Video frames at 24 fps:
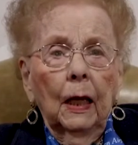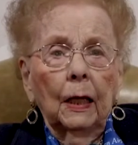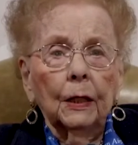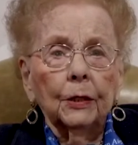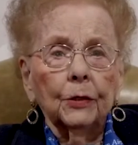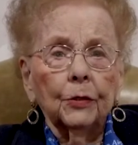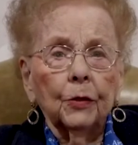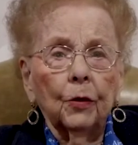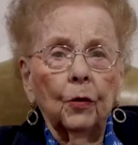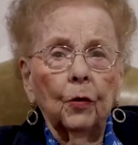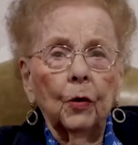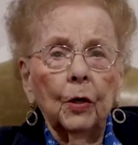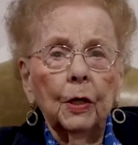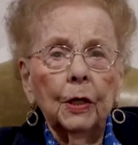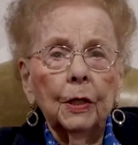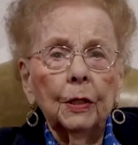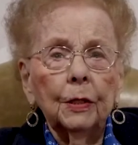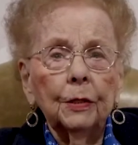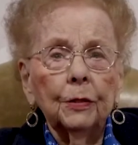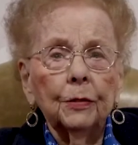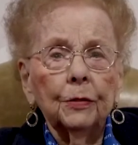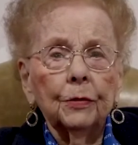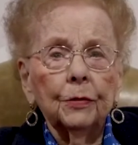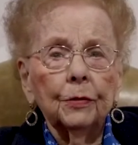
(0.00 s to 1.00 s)
So
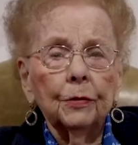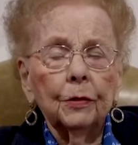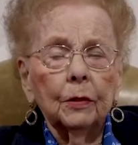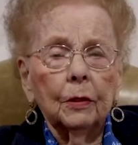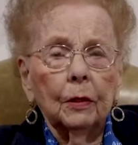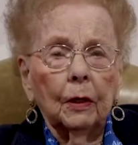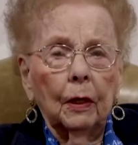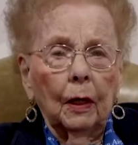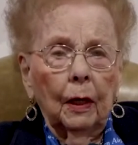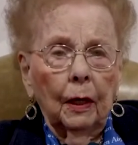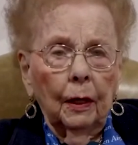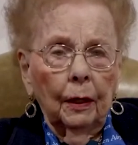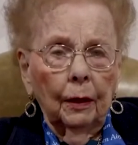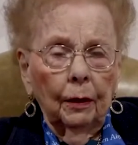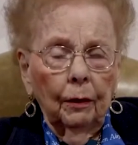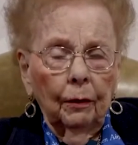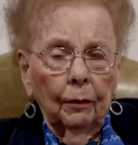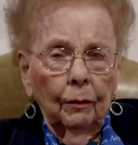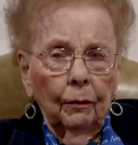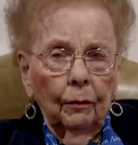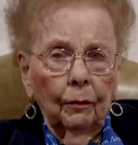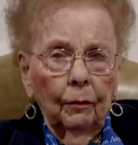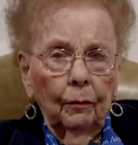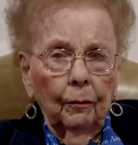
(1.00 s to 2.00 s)
he got
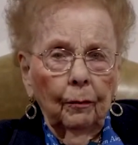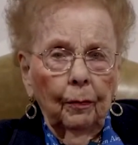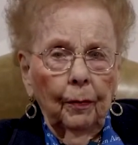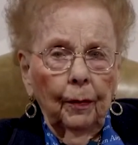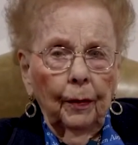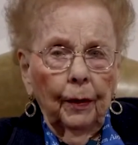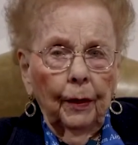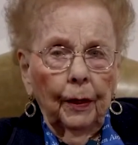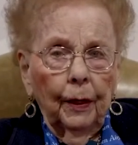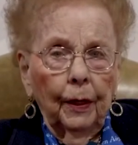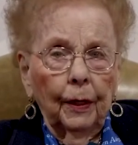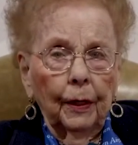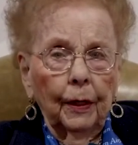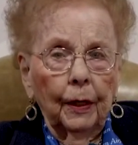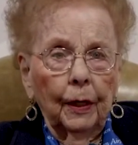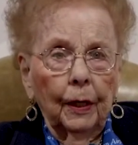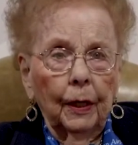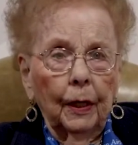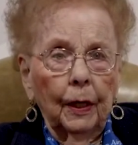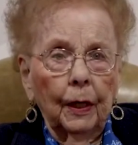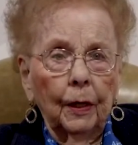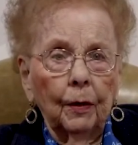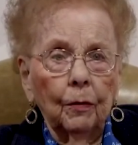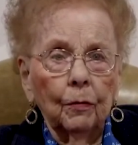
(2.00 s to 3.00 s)
on the plane,
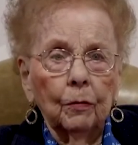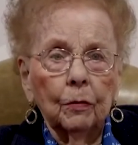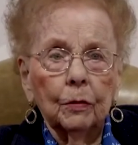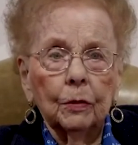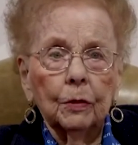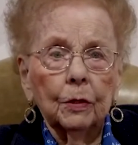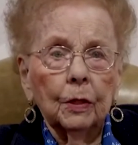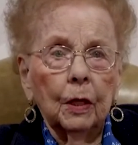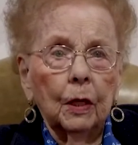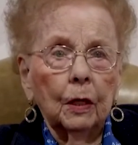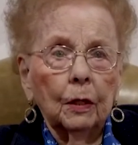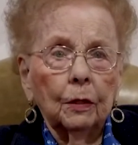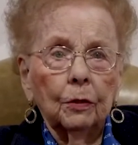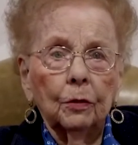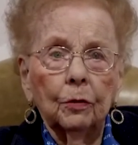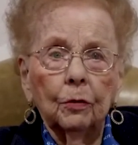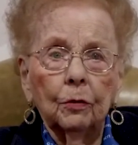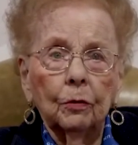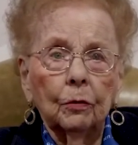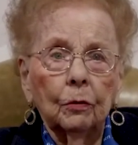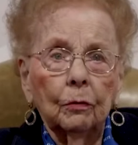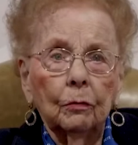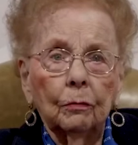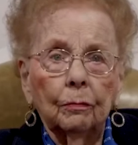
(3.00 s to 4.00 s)
and he was not
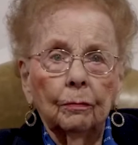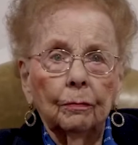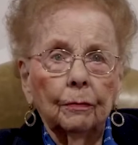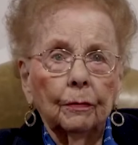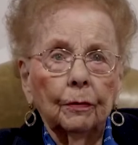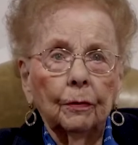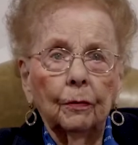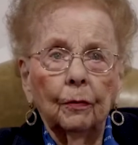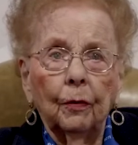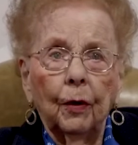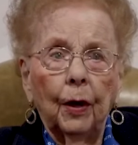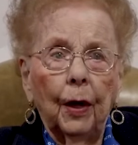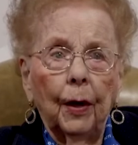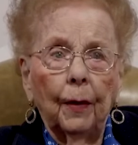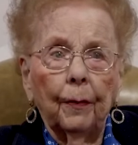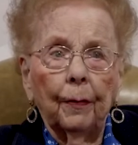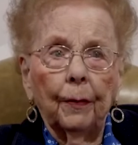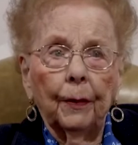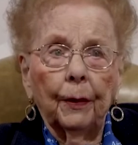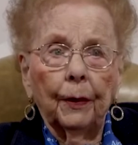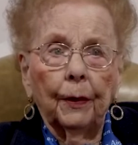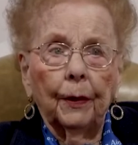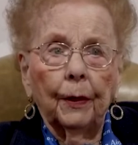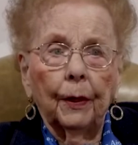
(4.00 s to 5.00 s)
too
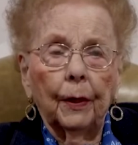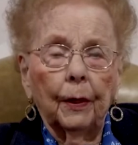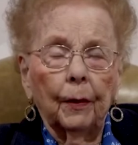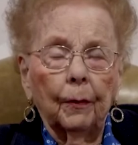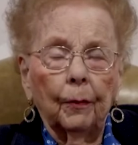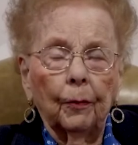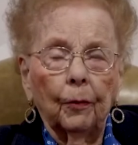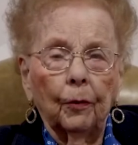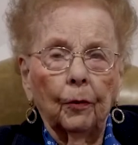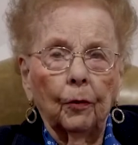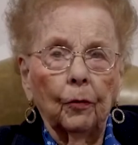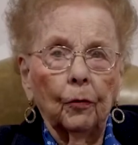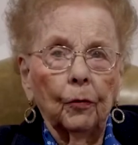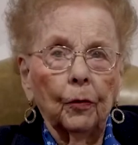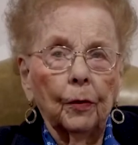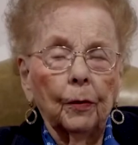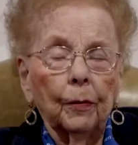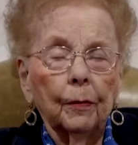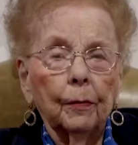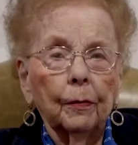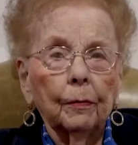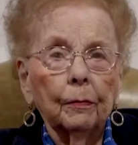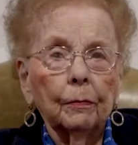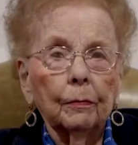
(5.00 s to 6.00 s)
happy
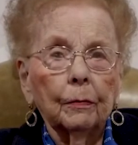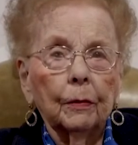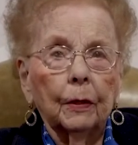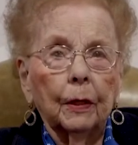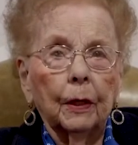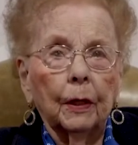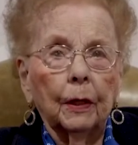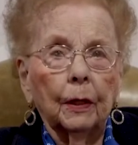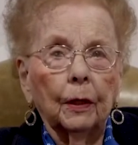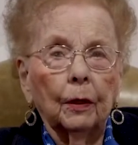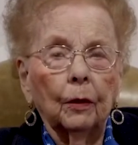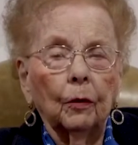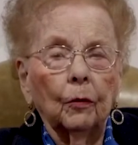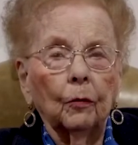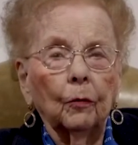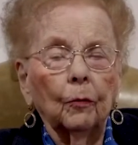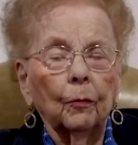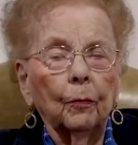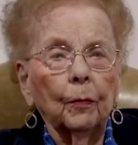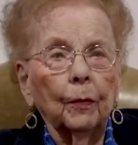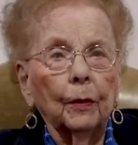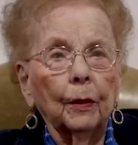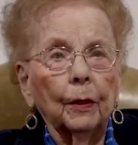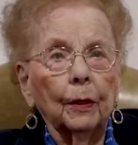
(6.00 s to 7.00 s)
camper getting on the
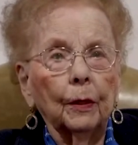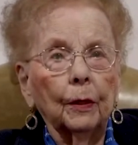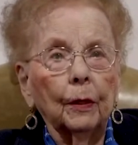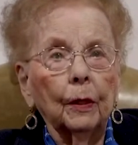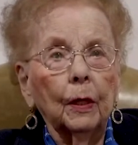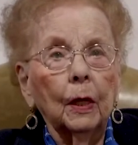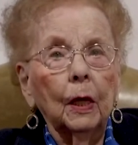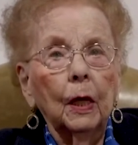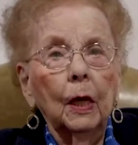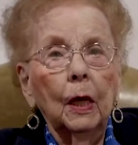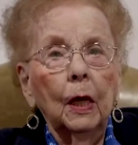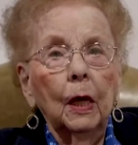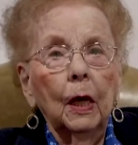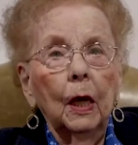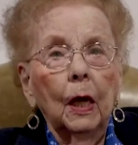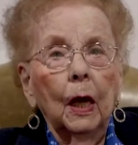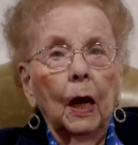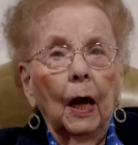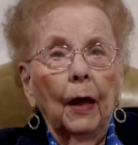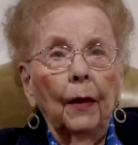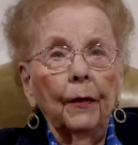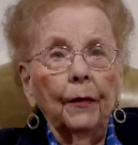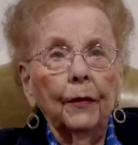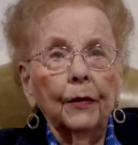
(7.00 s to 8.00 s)
plane.
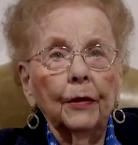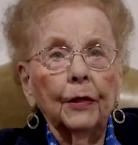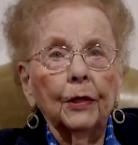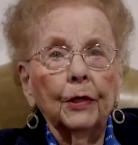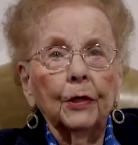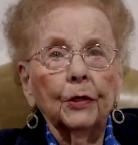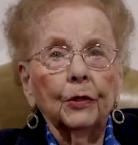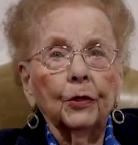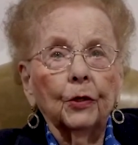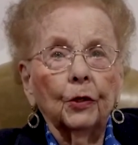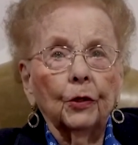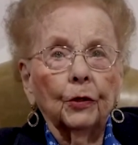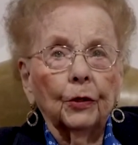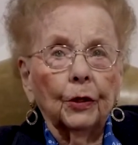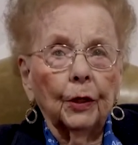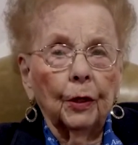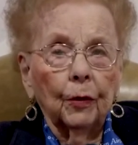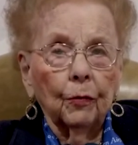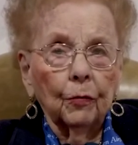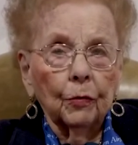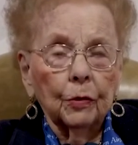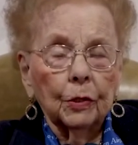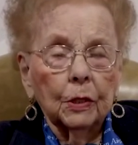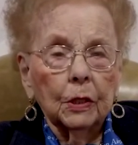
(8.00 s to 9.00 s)
I think he thought
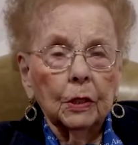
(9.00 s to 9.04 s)
that was